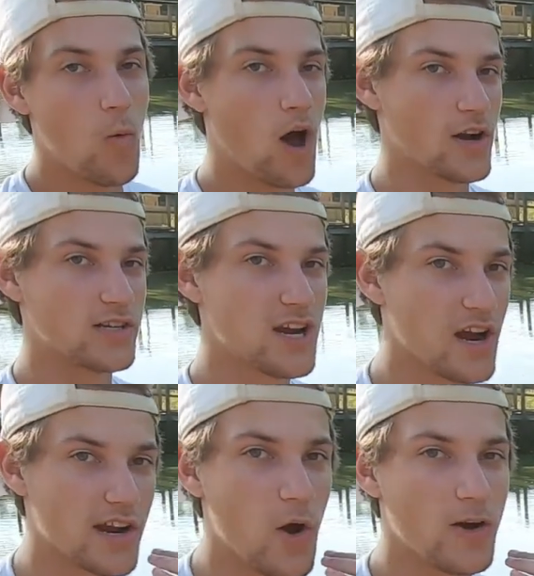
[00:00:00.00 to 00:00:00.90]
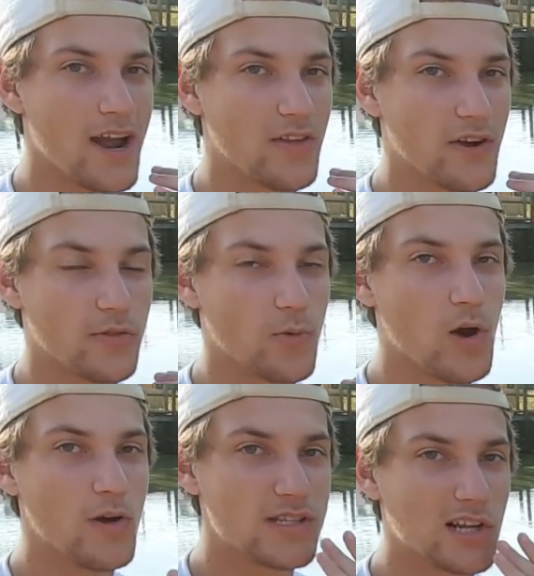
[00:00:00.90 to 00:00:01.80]
water's not going down their
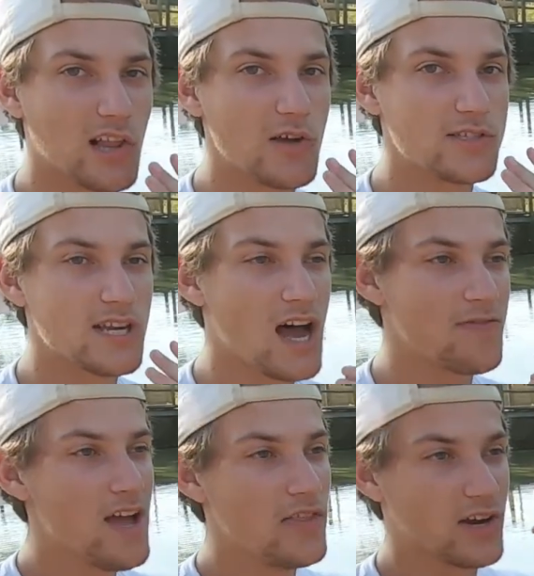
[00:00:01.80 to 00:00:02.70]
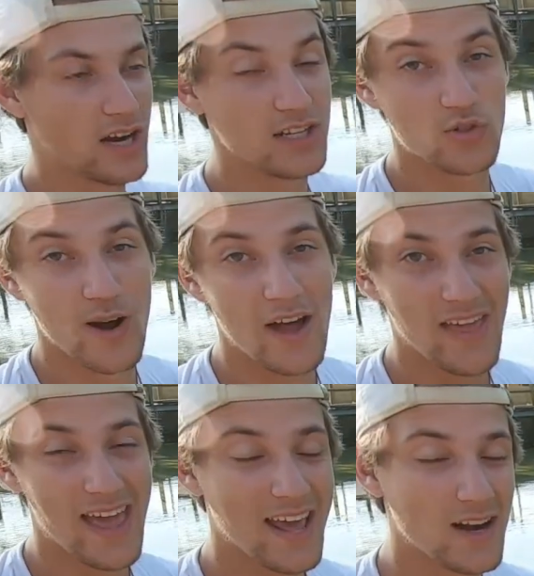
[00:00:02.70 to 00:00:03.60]
throat, it's closed off, they're gonna drown
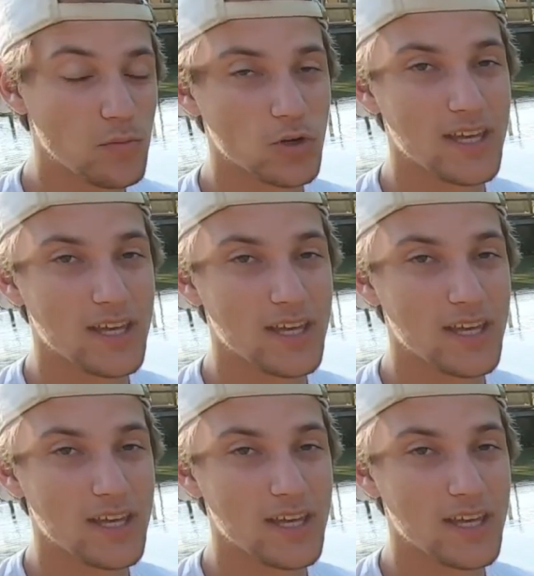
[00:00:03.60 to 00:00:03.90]
that animal,